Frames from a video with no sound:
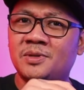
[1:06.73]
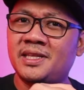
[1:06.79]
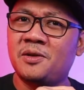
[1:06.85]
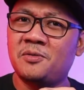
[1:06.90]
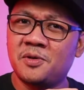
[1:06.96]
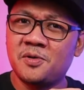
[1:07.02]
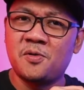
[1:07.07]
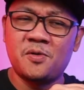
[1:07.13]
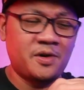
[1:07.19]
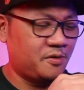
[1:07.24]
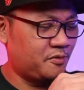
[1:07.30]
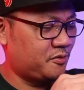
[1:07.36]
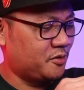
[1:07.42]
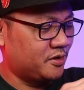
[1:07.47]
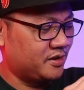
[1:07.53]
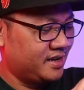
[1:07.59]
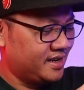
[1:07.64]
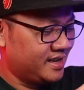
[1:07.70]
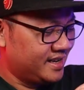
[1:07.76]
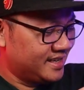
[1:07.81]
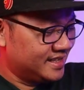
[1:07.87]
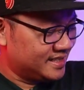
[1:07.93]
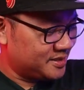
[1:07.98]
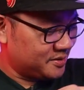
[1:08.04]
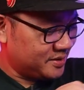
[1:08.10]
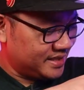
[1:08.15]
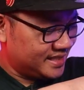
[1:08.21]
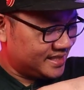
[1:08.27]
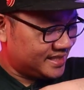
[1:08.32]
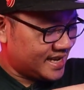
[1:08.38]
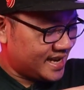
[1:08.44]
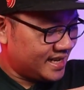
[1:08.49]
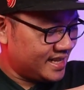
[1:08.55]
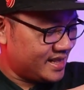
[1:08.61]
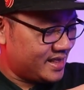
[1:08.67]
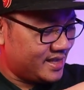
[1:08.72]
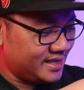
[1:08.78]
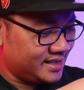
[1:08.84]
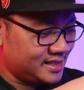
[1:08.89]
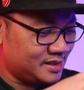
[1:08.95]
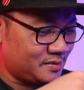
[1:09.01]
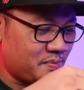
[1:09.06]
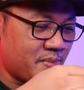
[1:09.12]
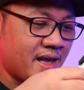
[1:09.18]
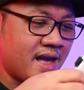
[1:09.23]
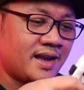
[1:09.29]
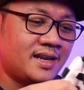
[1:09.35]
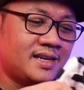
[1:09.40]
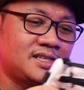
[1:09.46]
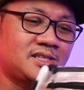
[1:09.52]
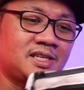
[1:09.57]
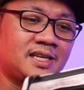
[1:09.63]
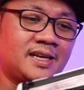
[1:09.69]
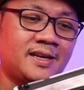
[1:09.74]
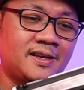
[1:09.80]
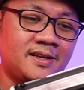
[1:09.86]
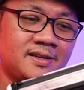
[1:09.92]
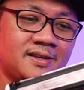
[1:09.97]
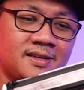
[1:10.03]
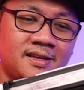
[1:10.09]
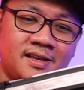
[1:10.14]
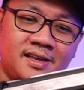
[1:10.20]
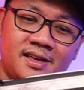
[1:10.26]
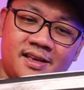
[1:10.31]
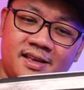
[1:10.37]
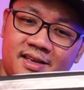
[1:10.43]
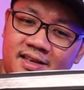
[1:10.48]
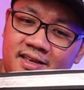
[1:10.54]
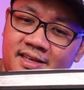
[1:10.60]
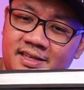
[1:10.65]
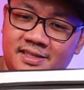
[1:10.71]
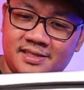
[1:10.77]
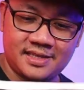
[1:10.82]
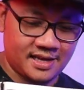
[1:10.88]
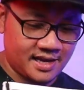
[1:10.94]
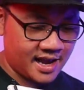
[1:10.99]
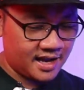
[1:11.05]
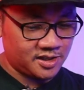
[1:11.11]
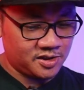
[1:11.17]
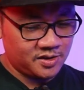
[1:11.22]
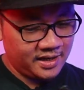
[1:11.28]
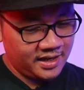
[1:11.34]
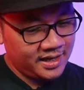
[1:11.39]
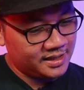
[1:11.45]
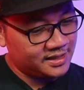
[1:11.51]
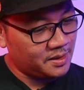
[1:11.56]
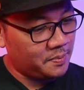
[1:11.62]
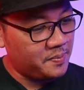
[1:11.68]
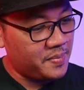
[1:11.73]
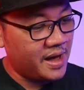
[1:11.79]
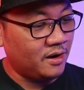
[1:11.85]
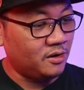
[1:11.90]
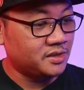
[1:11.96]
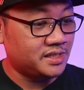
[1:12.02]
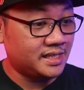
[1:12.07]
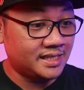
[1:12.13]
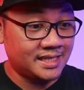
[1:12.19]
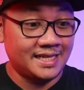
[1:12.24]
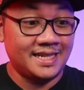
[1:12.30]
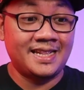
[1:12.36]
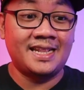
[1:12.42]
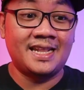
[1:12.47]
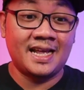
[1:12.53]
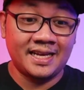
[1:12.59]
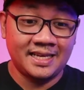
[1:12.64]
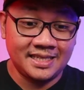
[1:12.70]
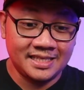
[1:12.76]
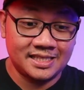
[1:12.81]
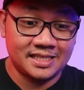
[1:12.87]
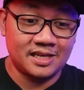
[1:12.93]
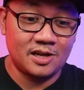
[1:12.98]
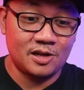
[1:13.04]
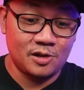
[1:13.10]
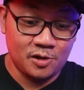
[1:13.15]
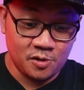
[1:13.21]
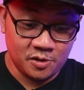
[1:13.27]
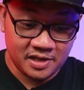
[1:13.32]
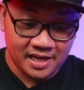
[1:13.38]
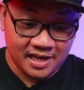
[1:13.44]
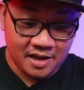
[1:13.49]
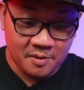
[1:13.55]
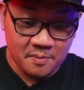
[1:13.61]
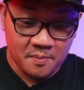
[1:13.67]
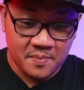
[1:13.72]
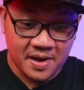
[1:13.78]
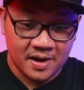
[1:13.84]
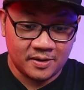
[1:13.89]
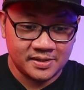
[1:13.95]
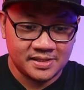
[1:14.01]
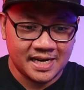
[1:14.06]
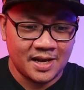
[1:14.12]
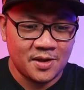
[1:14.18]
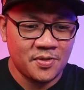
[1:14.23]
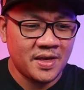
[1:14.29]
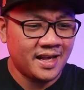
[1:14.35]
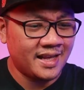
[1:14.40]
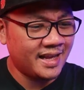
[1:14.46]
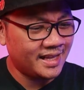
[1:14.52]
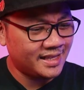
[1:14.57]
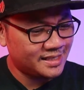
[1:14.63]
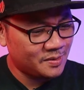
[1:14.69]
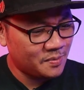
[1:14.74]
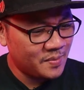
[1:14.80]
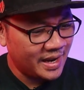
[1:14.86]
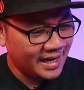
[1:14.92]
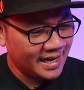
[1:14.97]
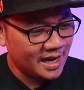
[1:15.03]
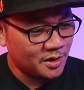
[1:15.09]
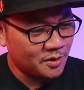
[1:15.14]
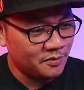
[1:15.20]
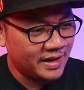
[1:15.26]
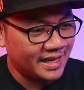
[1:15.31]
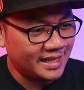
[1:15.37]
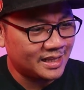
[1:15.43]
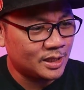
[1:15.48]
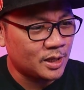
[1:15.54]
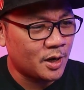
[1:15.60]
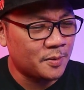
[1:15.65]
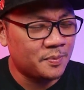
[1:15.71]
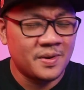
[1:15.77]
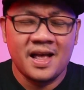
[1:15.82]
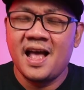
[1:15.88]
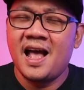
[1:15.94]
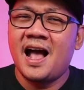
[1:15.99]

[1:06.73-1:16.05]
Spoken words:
what they were going for. So inside this packaging is actually, it's a pouch. It's a nice looking pouch. I think it's made out of like tarp.